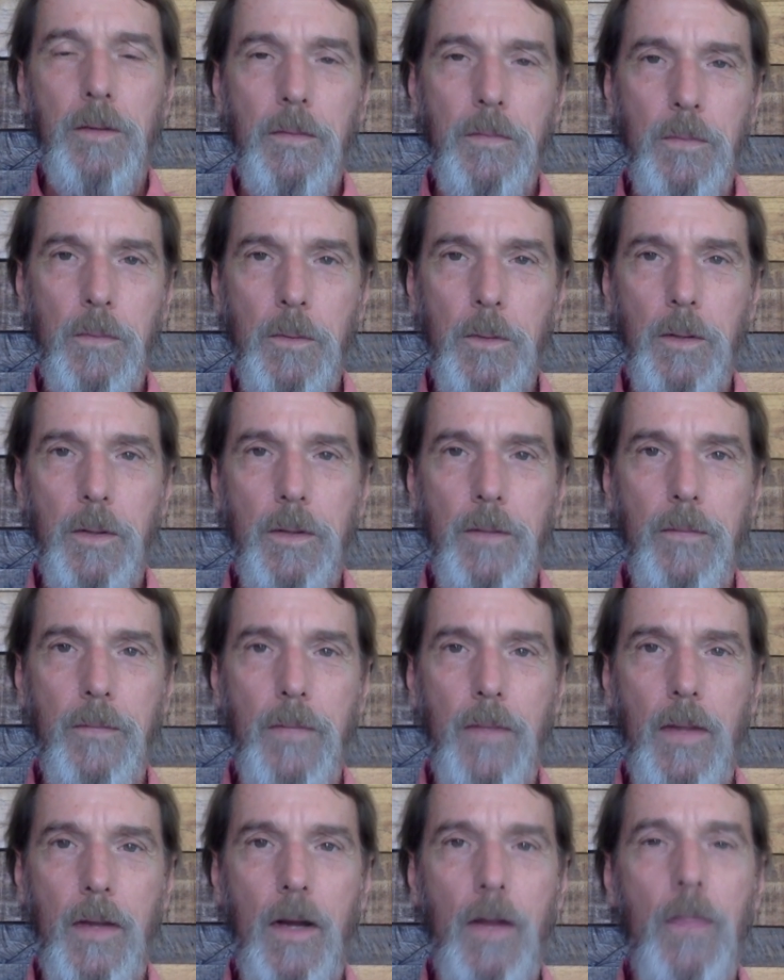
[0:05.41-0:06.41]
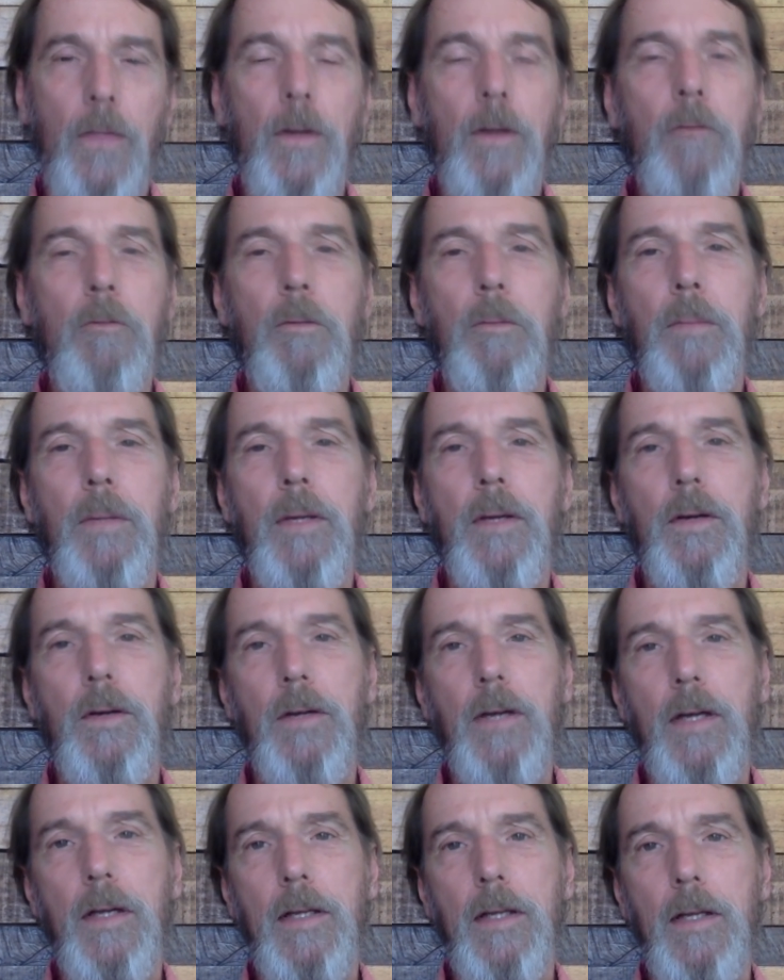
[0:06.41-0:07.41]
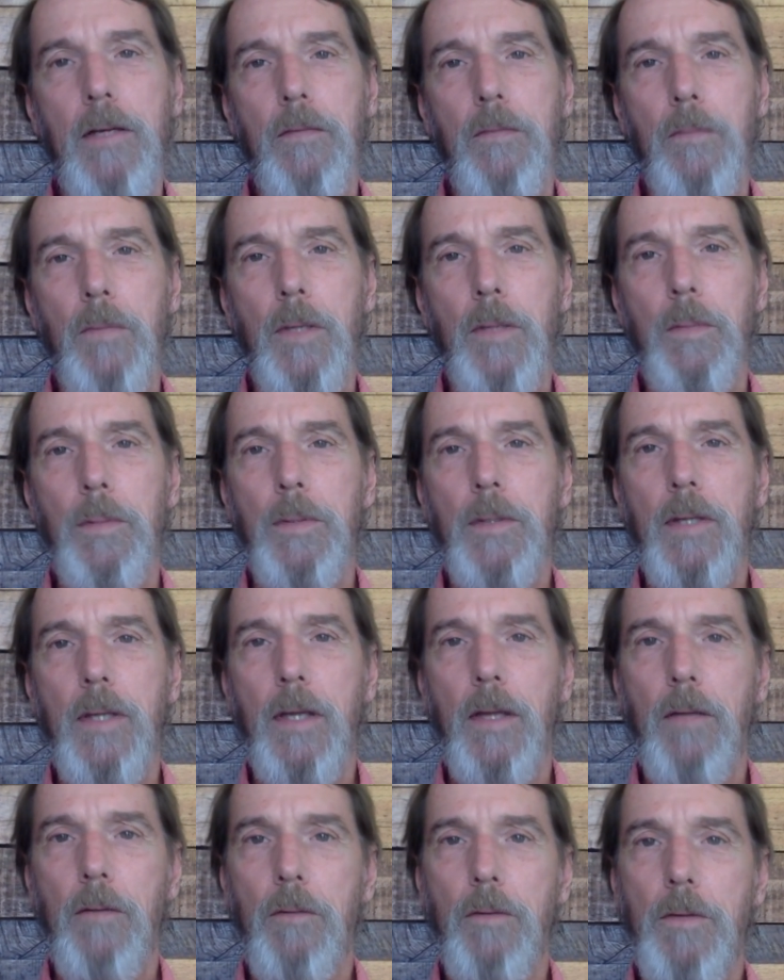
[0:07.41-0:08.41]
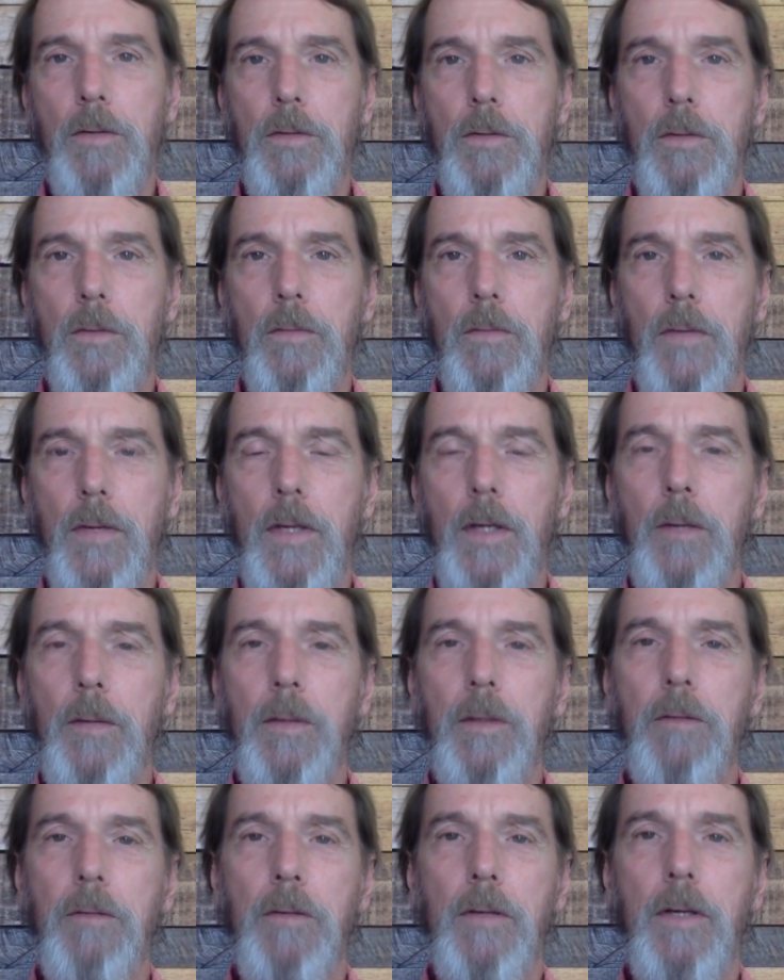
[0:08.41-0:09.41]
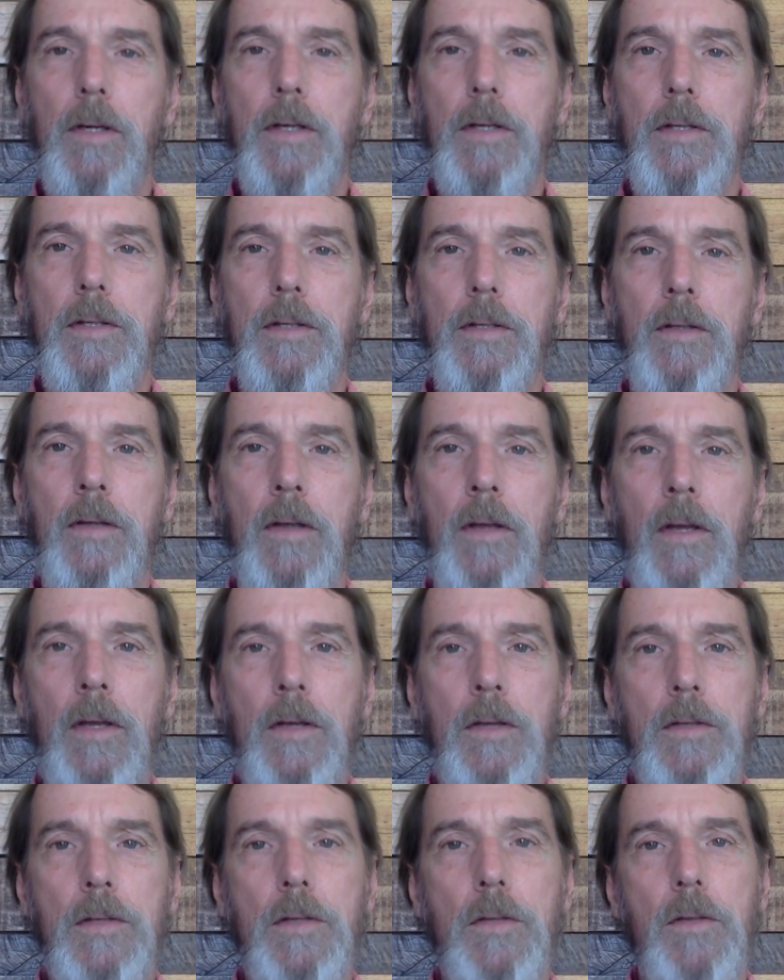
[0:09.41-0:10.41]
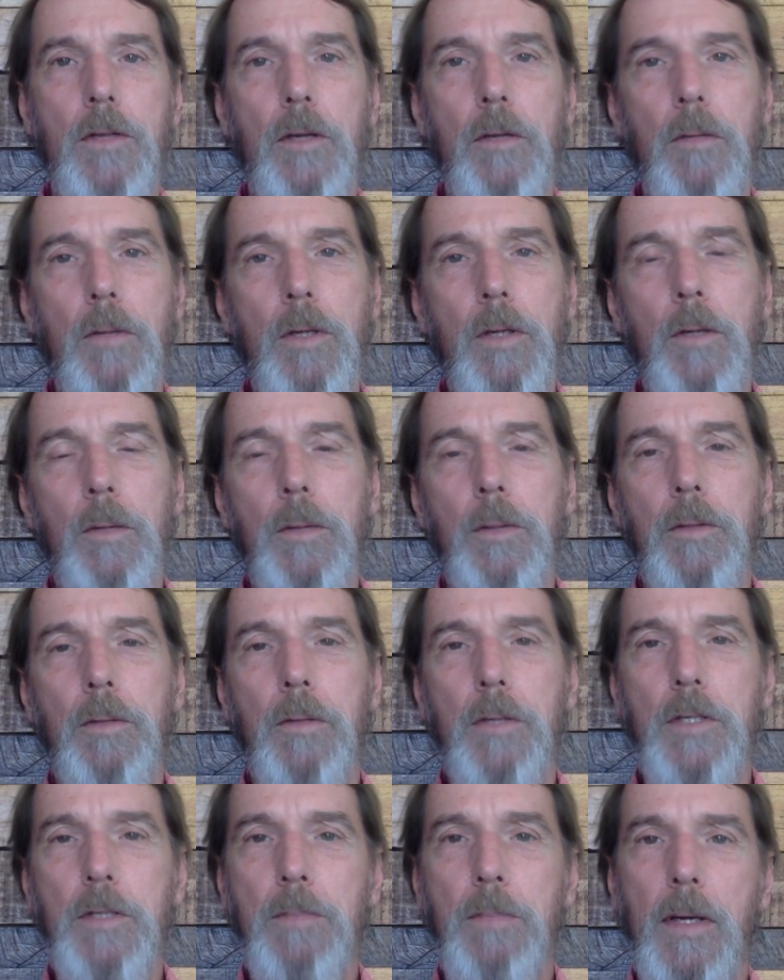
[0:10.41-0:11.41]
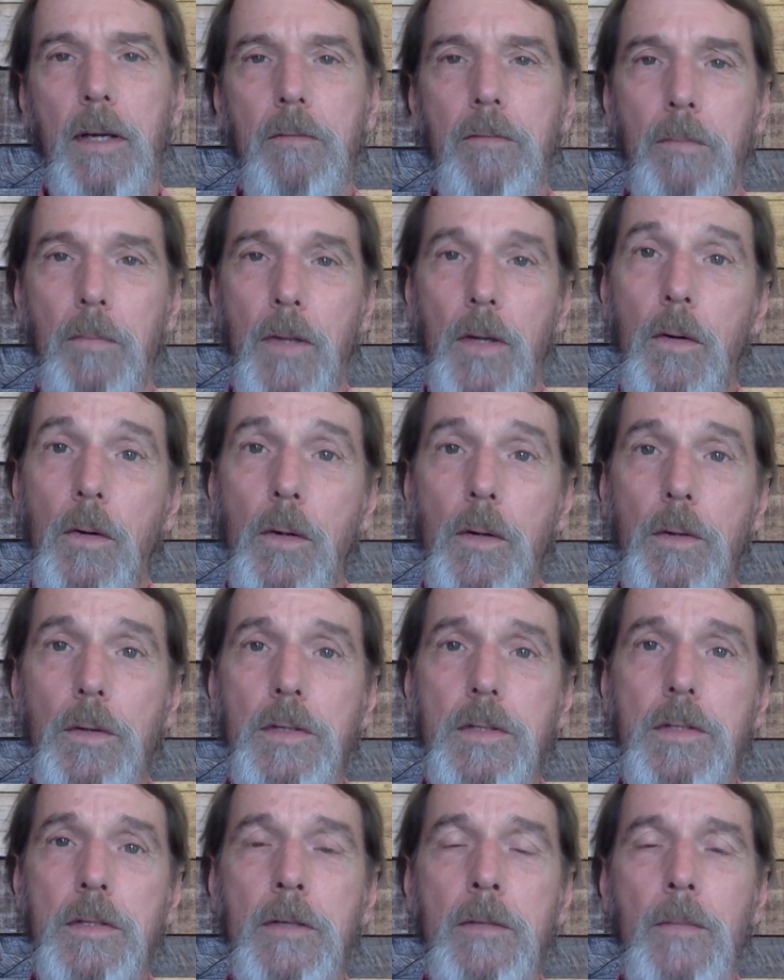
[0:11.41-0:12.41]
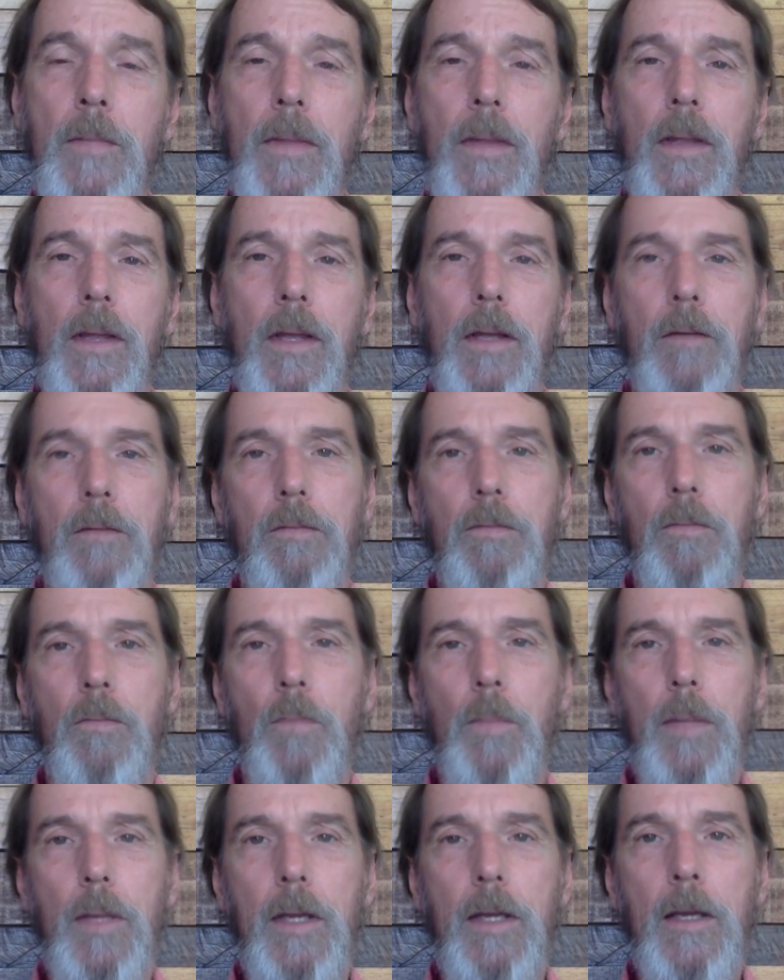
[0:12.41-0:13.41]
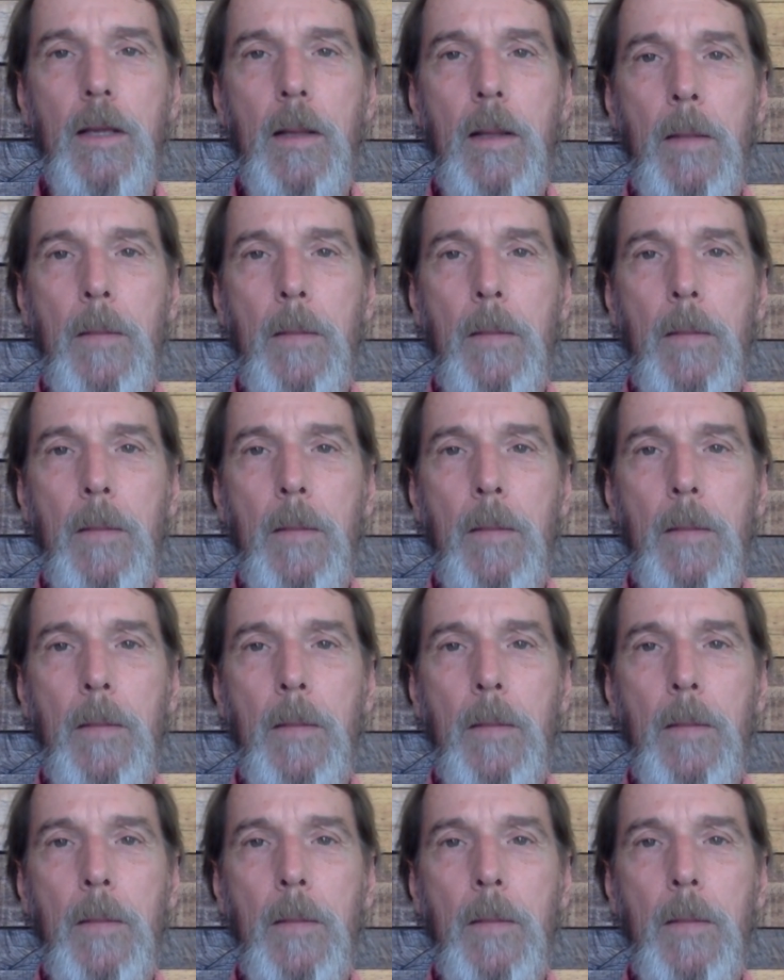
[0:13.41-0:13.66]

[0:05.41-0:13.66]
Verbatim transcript: DeFord. I thought it would be a good idea for me to put together a short video introduction so that you would know what to expect from the course and from me.